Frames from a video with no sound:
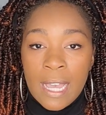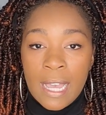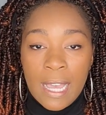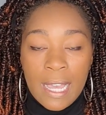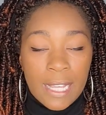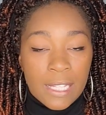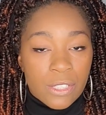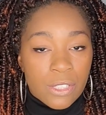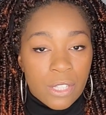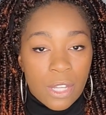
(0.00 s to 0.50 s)

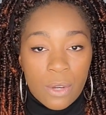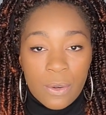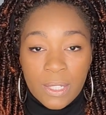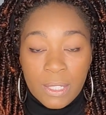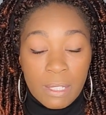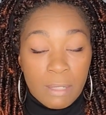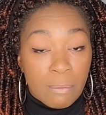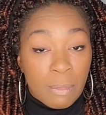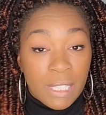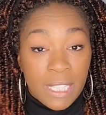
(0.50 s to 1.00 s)

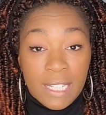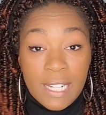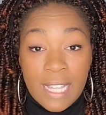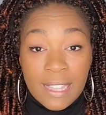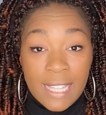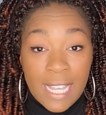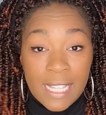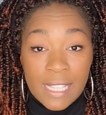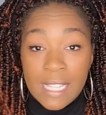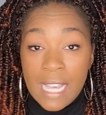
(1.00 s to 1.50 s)
But then at
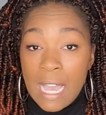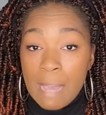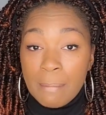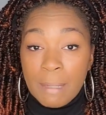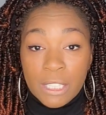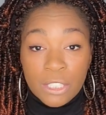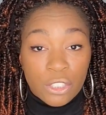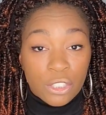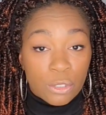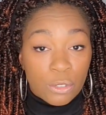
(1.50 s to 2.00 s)
that time,
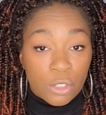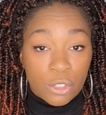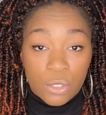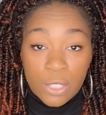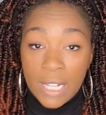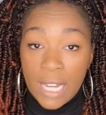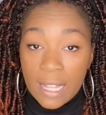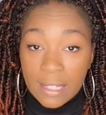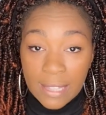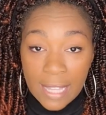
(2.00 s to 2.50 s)
as soon as you
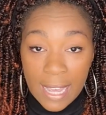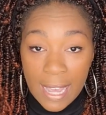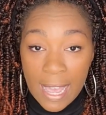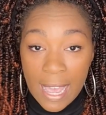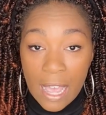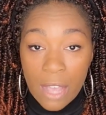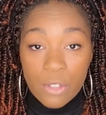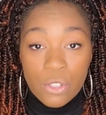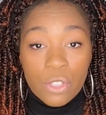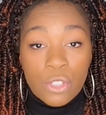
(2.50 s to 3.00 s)
get out that
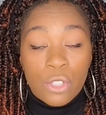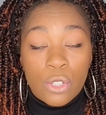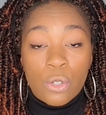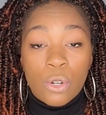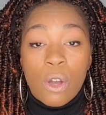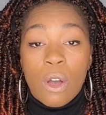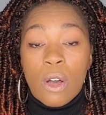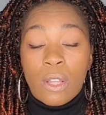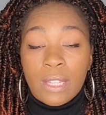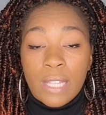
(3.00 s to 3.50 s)
house,
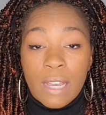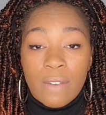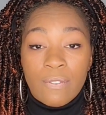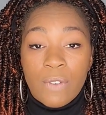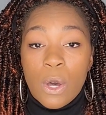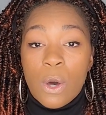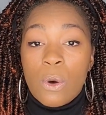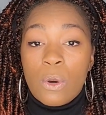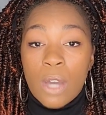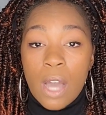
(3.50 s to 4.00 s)
you're on that
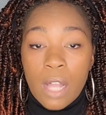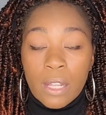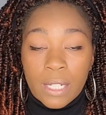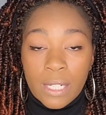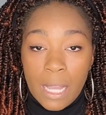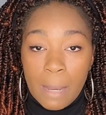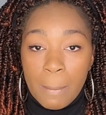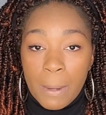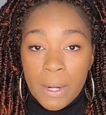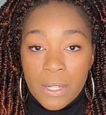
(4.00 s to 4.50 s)
phone calling
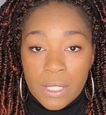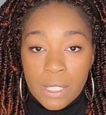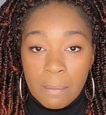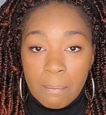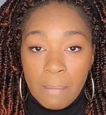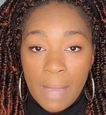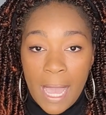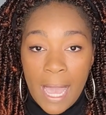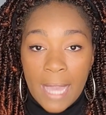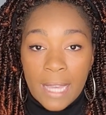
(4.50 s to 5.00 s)
that person
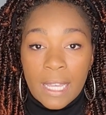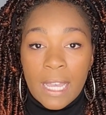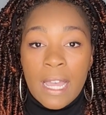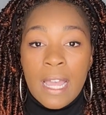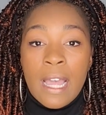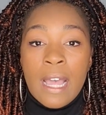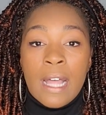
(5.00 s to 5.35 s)
back.